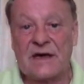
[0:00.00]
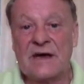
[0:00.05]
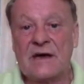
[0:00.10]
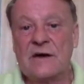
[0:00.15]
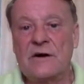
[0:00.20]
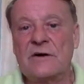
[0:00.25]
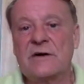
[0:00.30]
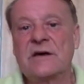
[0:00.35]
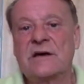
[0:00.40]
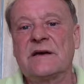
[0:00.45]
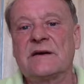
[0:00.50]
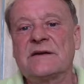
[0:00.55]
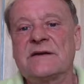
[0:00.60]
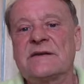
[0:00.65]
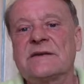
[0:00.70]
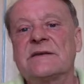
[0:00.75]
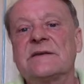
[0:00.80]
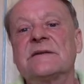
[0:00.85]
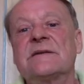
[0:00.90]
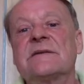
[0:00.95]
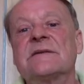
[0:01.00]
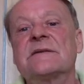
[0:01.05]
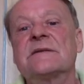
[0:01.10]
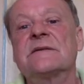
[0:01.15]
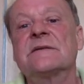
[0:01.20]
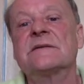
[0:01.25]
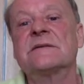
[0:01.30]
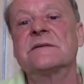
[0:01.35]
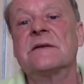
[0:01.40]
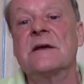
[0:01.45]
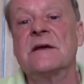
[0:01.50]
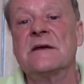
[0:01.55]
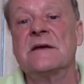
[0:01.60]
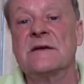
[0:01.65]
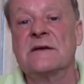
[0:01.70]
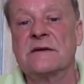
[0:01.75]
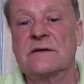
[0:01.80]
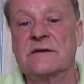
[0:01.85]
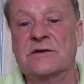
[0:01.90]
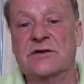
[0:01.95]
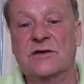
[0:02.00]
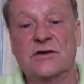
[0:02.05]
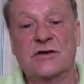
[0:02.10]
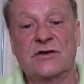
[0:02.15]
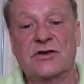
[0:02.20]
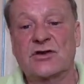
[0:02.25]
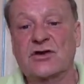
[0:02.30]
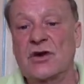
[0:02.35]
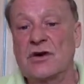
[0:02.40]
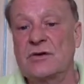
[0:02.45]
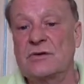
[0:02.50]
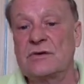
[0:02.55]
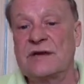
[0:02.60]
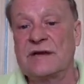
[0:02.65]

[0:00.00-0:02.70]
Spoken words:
Augustinsson just showed